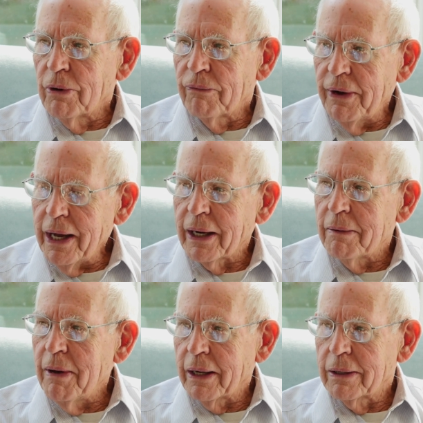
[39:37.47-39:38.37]
Well, finally,
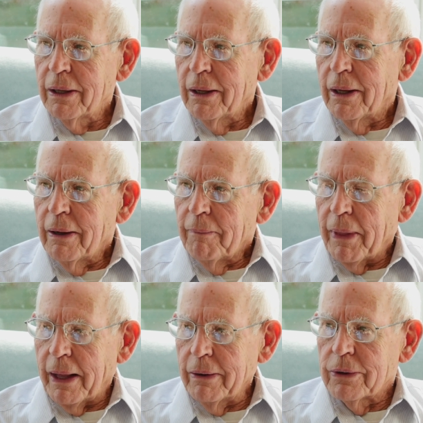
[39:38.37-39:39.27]
about
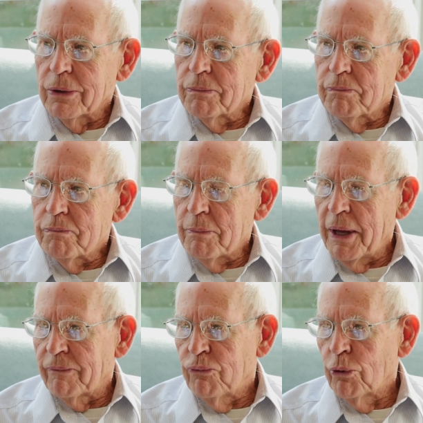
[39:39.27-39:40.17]

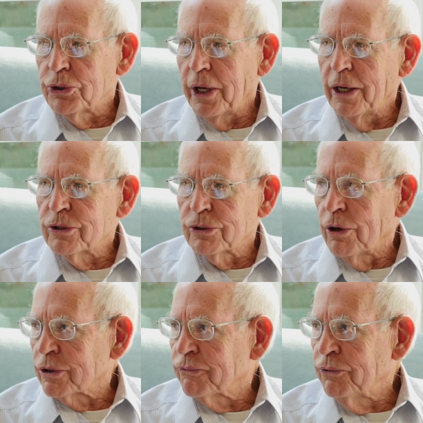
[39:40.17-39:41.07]
4
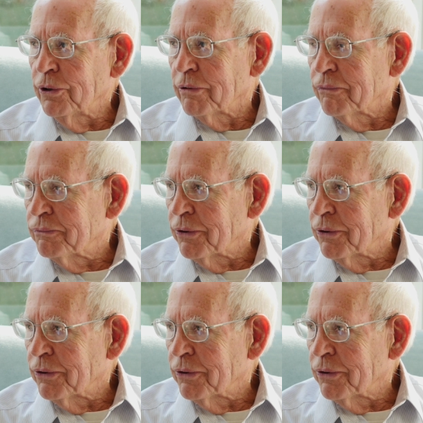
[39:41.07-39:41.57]
chainsaws full